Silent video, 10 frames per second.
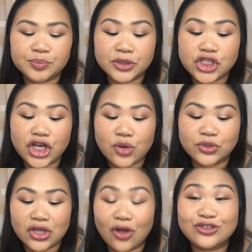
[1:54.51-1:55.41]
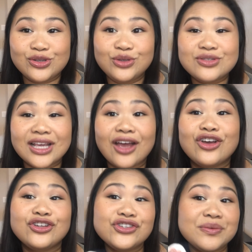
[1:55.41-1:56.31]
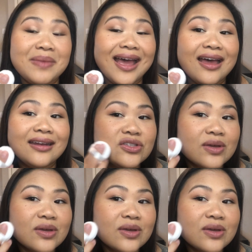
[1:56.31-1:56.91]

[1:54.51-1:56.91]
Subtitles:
but she was also using a cushion pad.